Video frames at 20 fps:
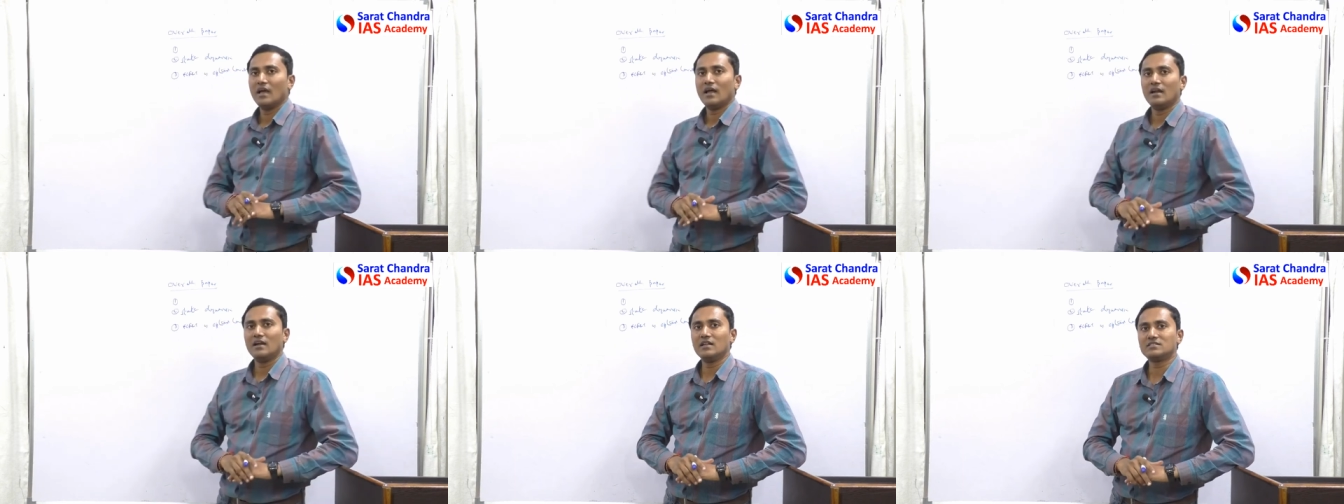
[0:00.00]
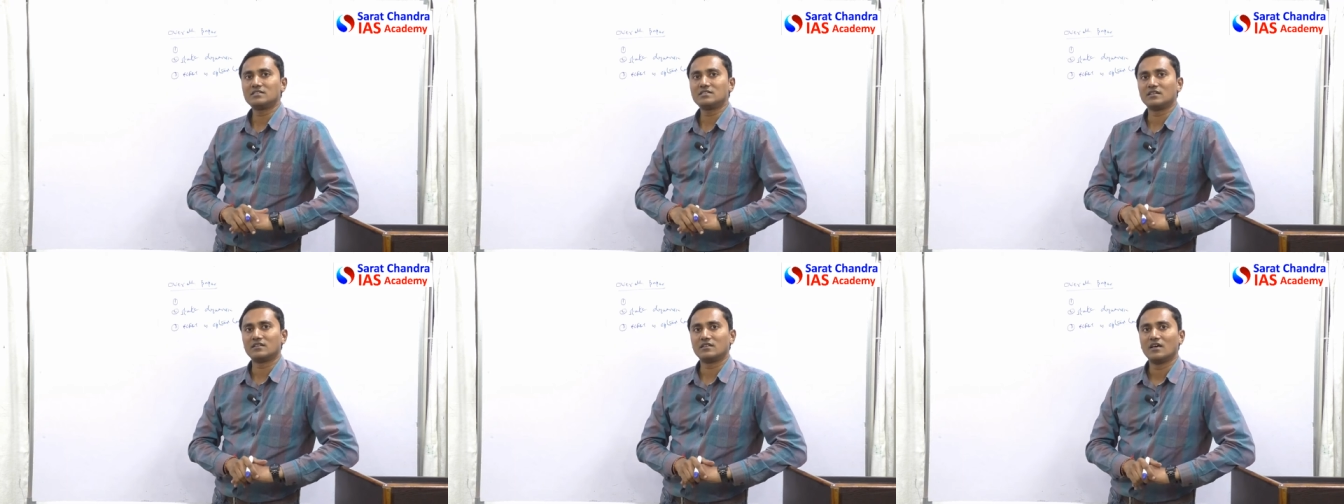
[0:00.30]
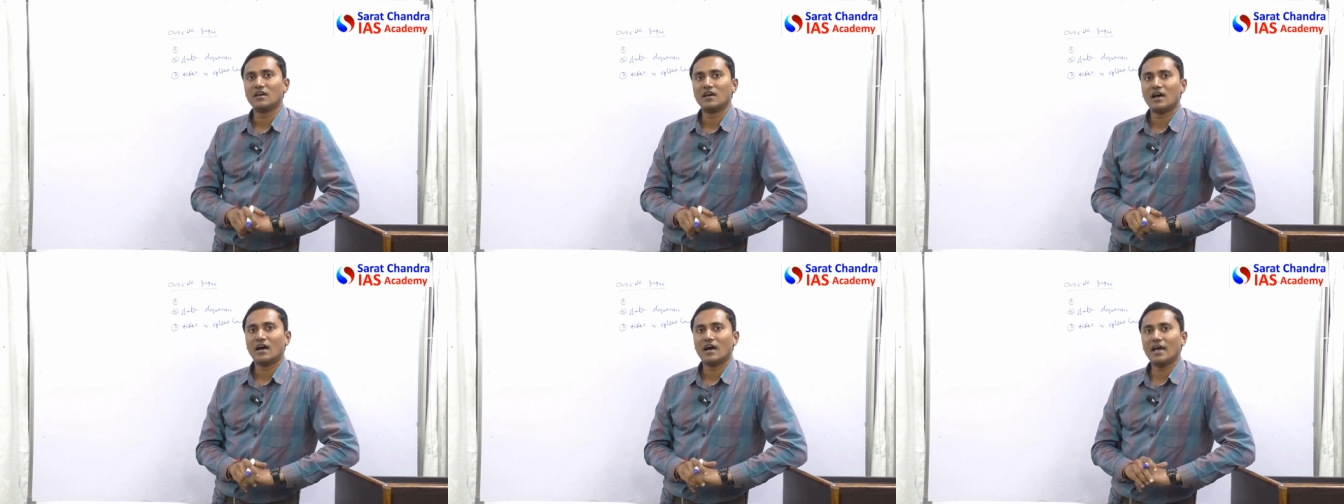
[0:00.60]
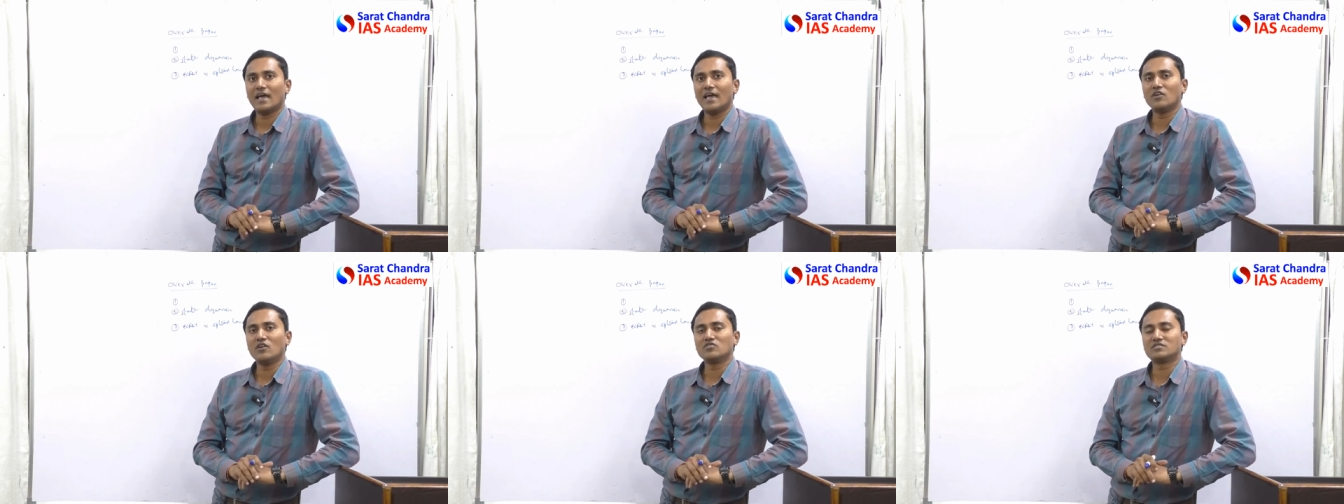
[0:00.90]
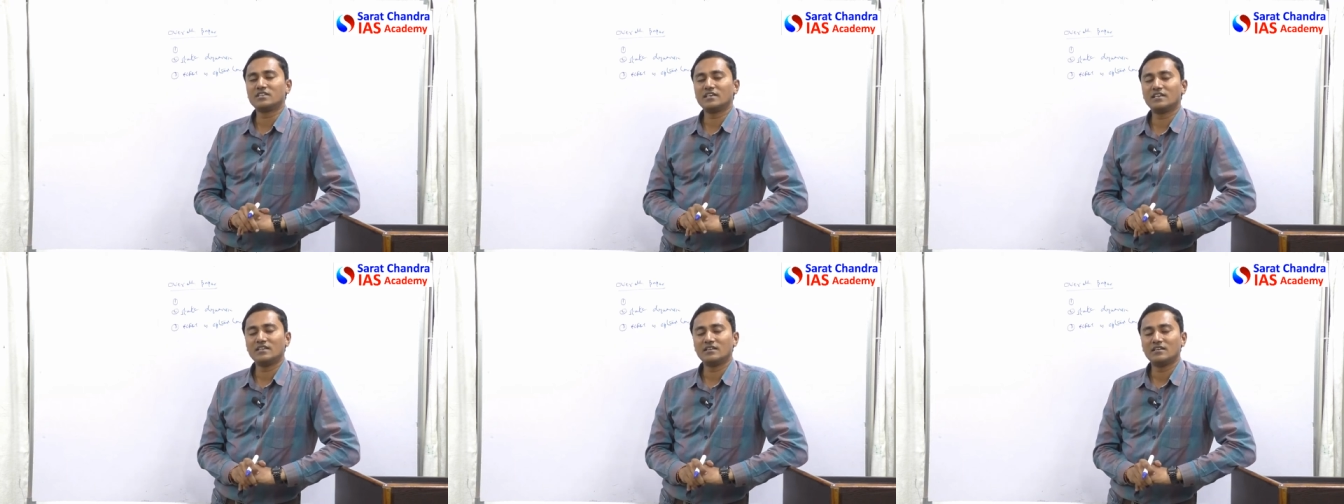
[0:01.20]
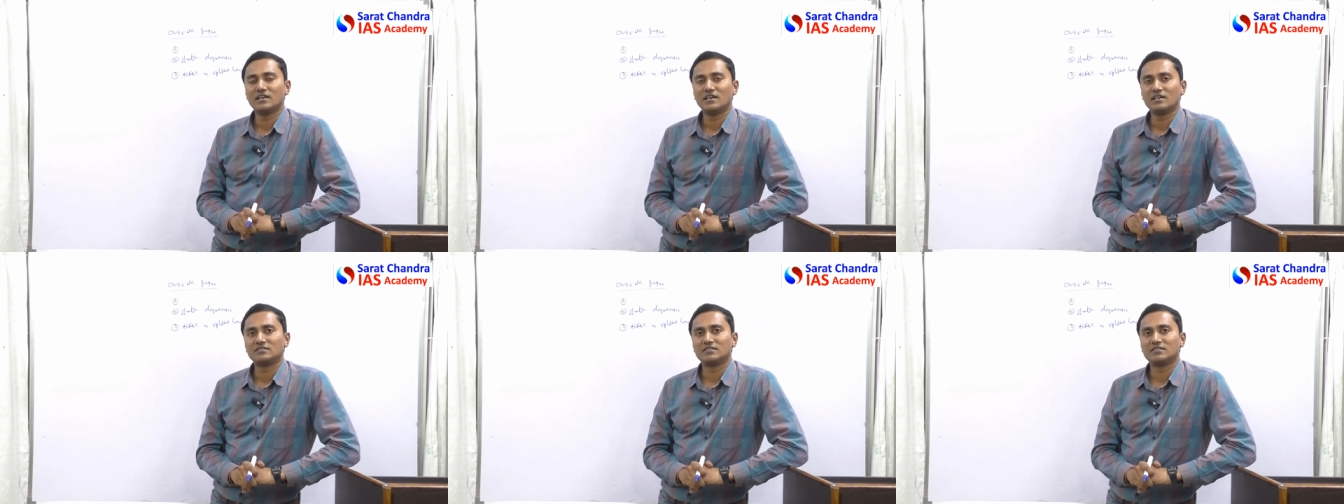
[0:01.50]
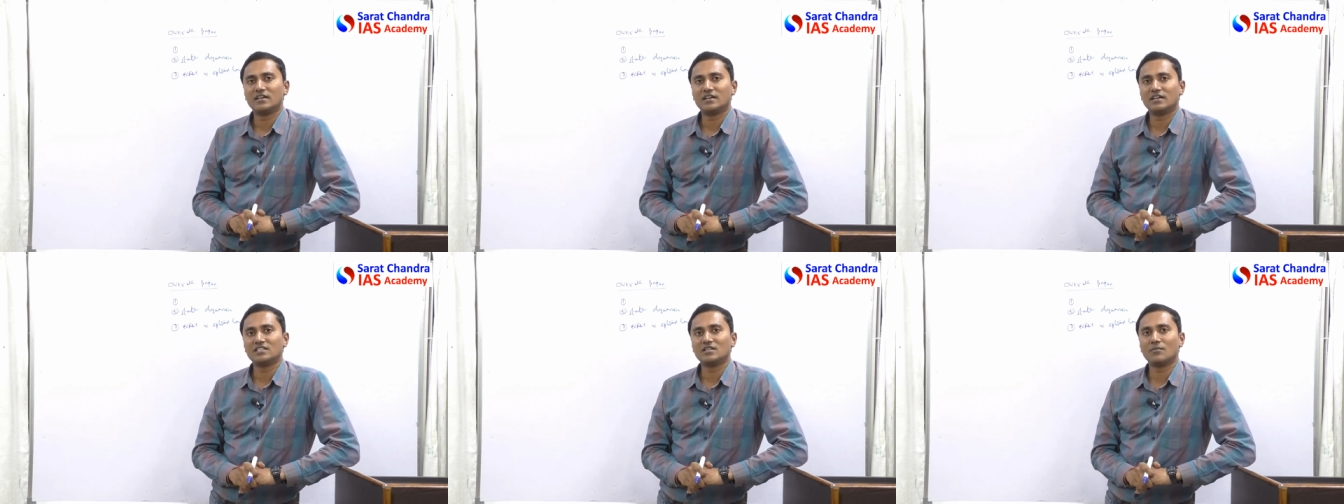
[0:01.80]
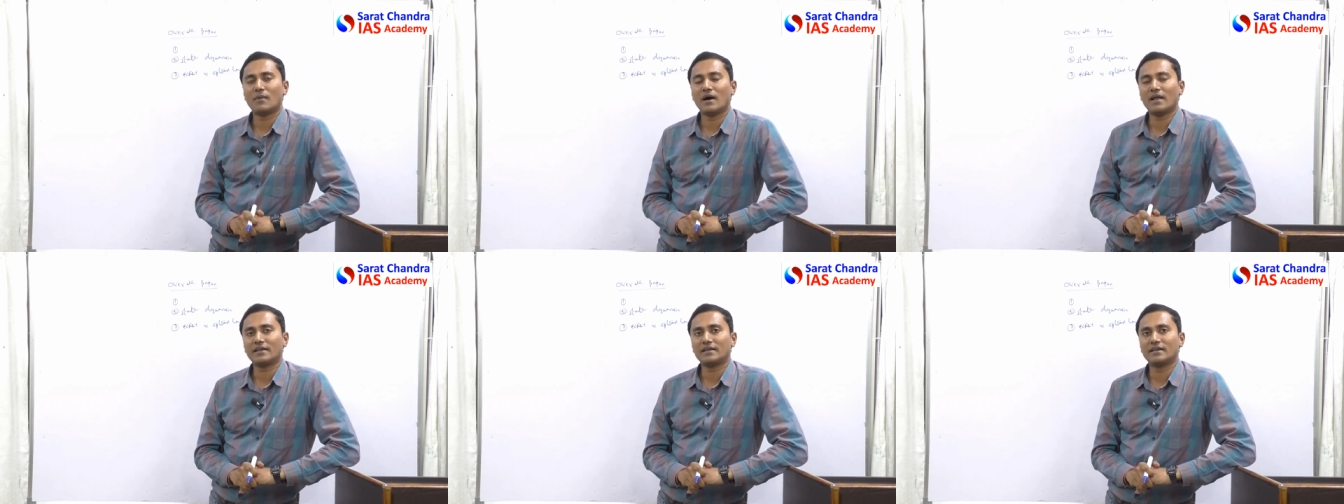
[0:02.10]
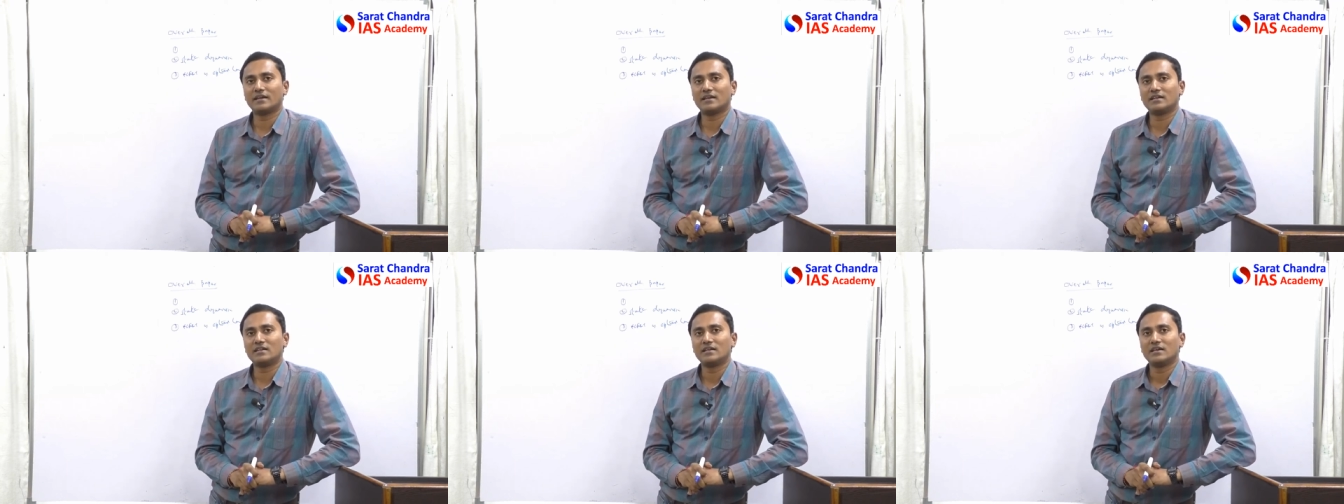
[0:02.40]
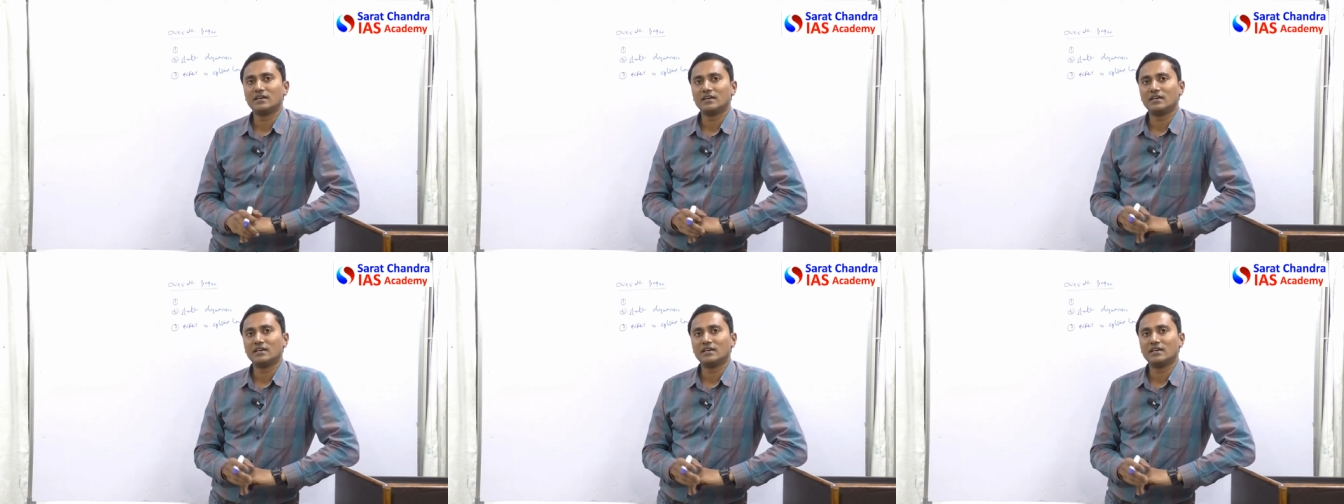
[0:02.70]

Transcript: Listen, I have seen that in the market,